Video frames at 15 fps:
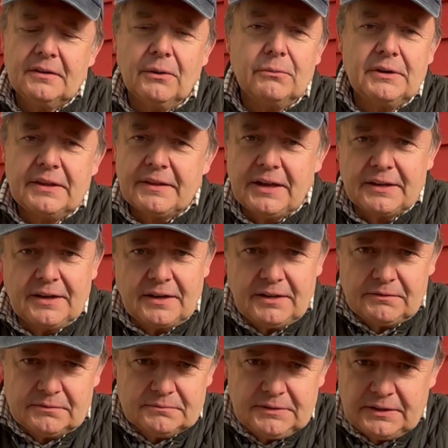Don't let that get
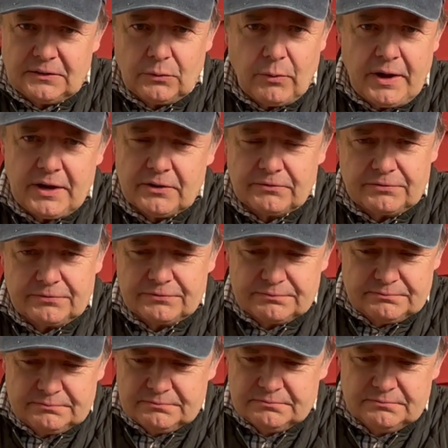in the way of
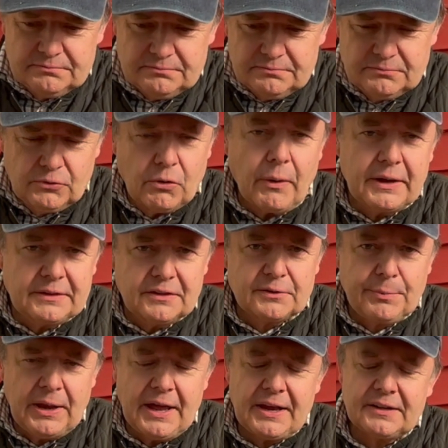growing this
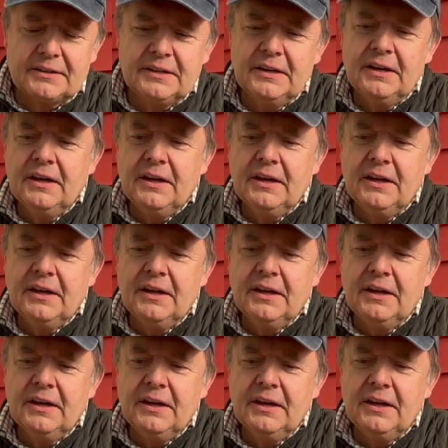plant.